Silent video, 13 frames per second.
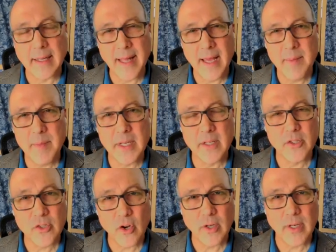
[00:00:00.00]
Climate
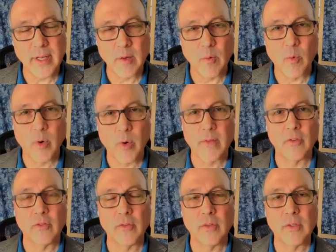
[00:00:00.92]
is certainly one of
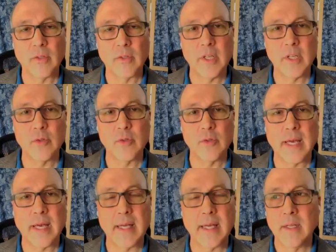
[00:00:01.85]
those issues
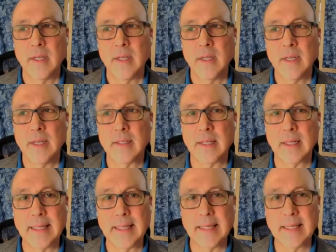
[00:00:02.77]
that has
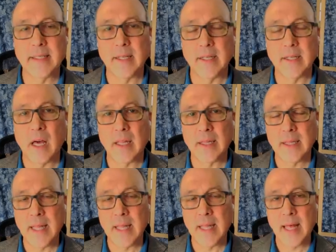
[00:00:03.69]
elicited a
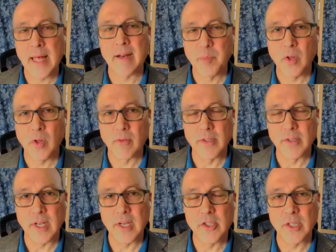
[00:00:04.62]
lot of
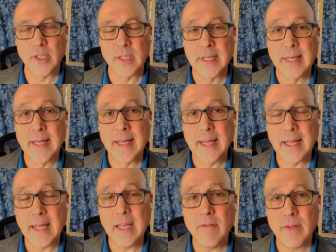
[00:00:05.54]
polarization,
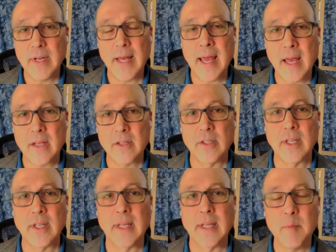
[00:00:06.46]
even as
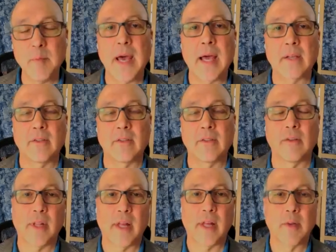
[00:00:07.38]
the impacts of
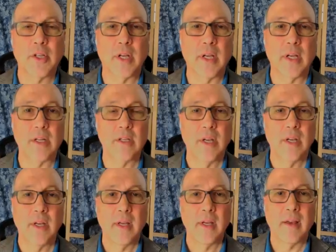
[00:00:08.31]
climate change
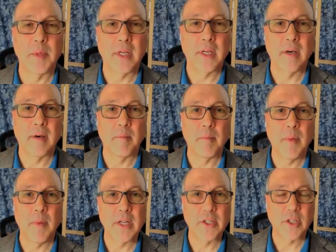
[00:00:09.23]
have become
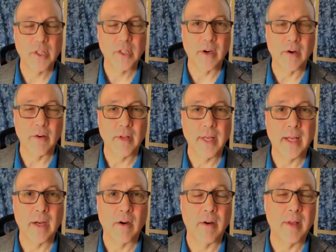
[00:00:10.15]
much clearer
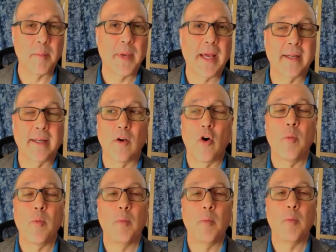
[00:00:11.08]
and are impacting
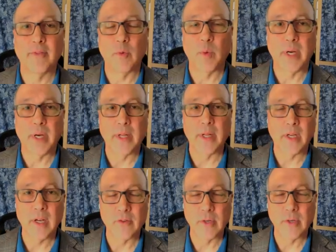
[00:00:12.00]
almost everyone in the
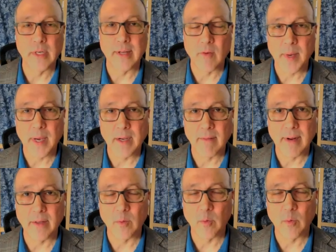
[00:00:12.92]
country, never mind
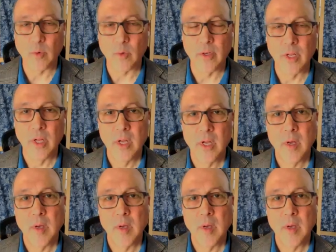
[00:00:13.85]
around the world.